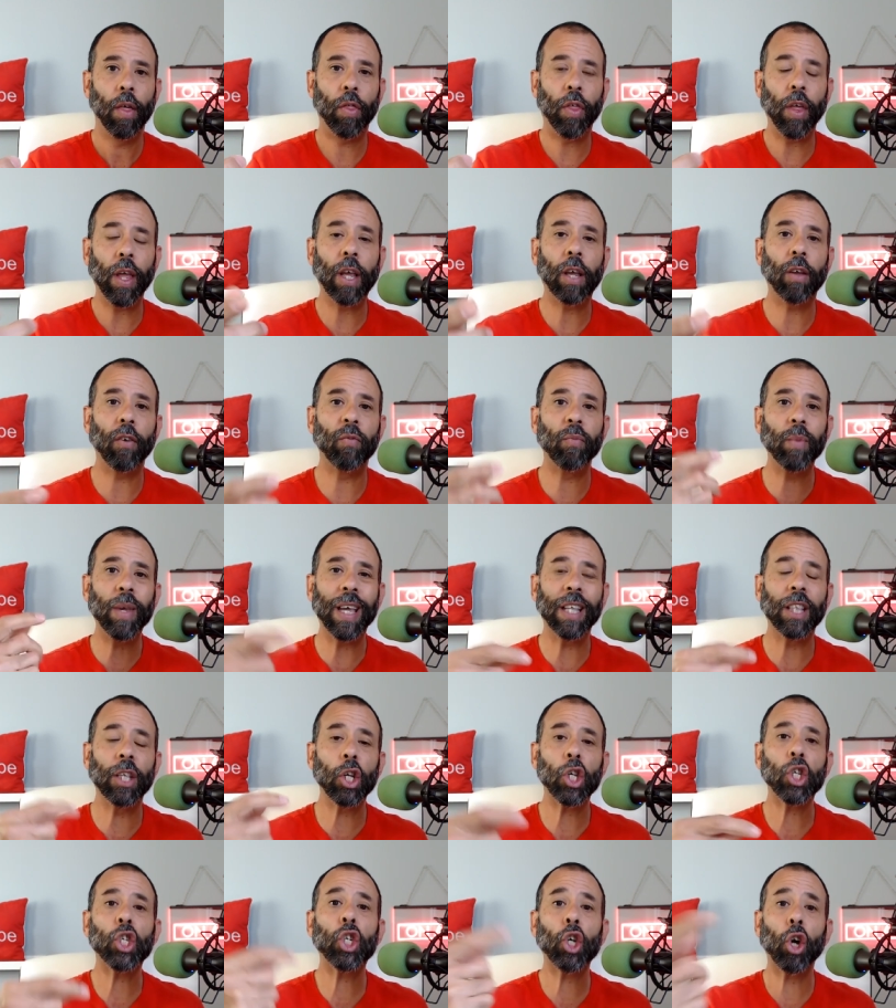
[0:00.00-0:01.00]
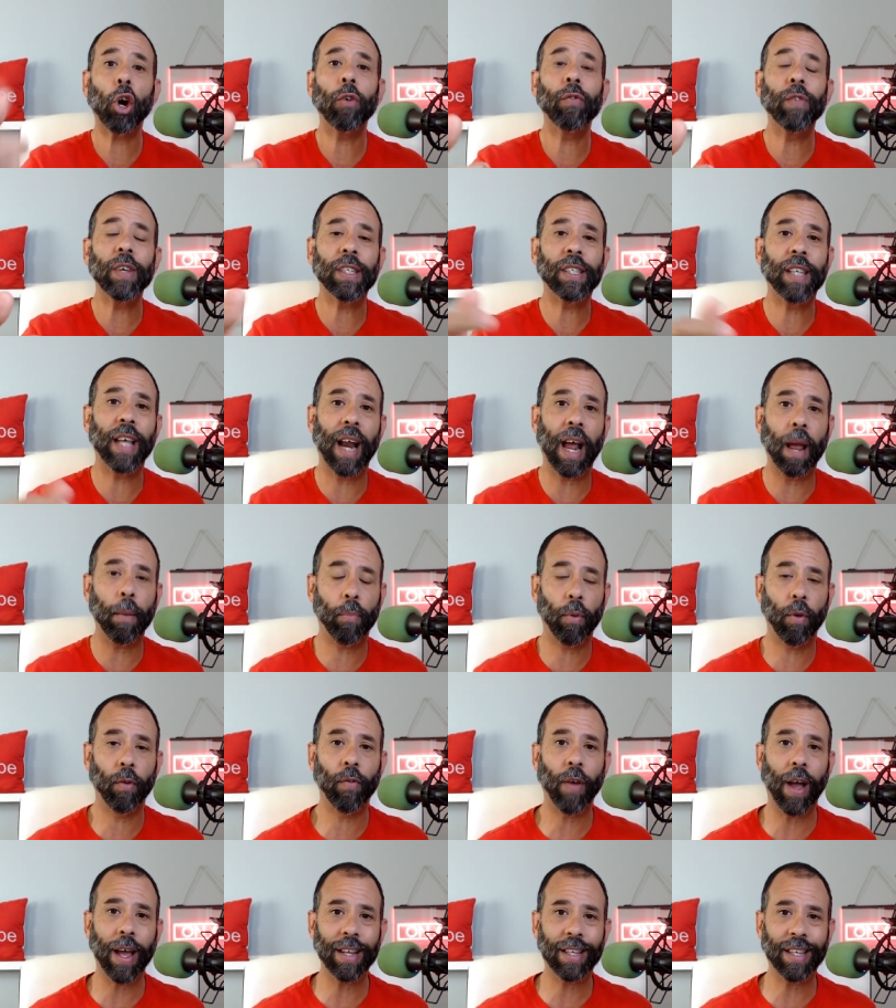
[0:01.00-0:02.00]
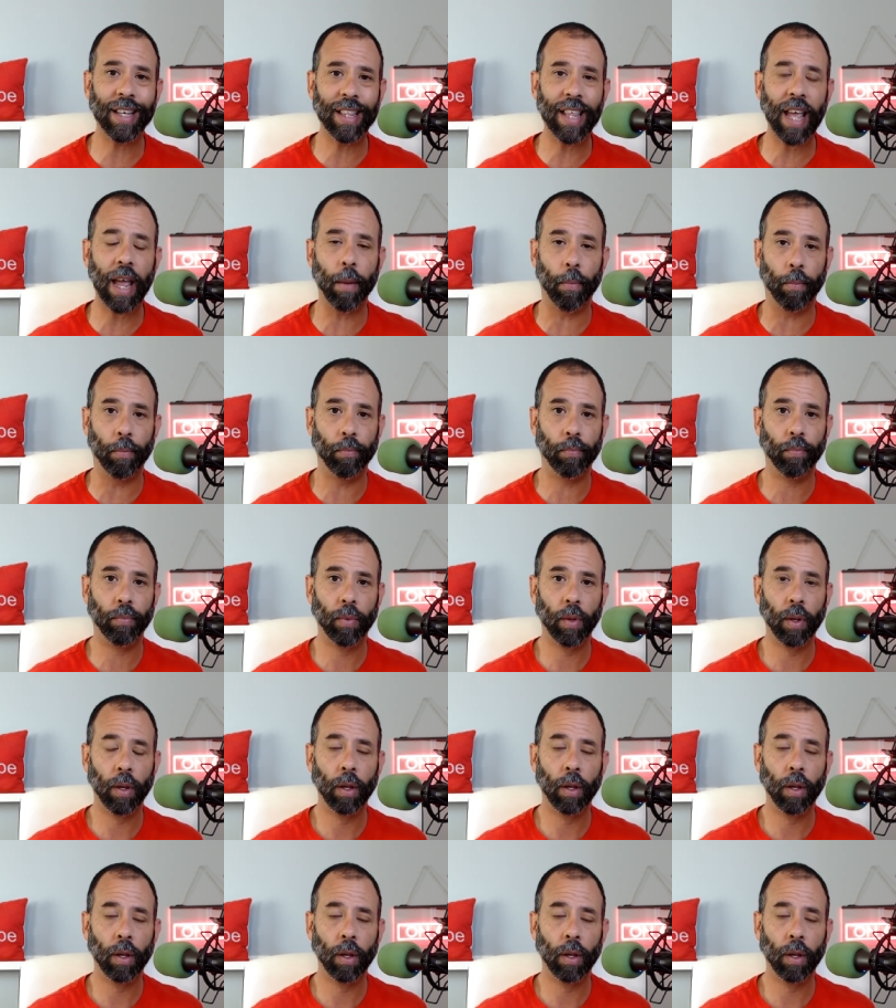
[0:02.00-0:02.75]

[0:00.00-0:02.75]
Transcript: think of me and the service that I provide to them.